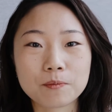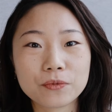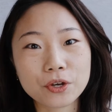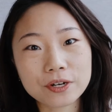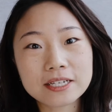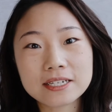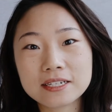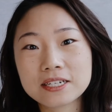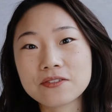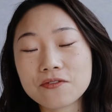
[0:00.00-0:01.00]
there is a
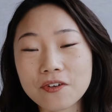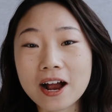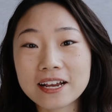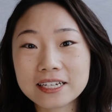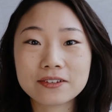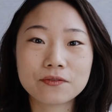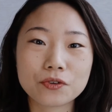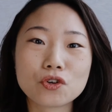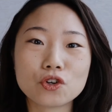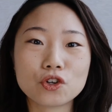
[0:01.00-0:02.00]
dividing
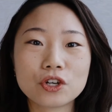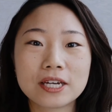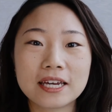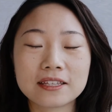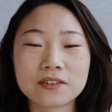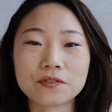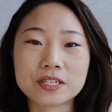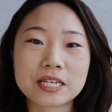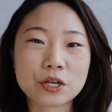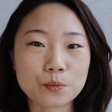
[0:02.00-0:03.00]
view in the
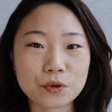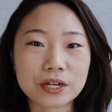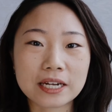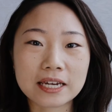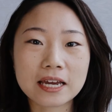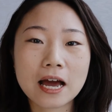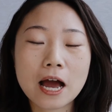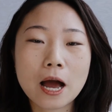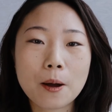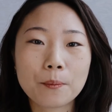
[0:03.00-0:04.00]
VC community,
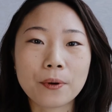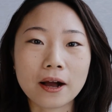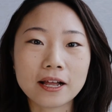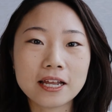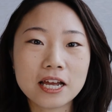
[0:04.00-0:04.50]
but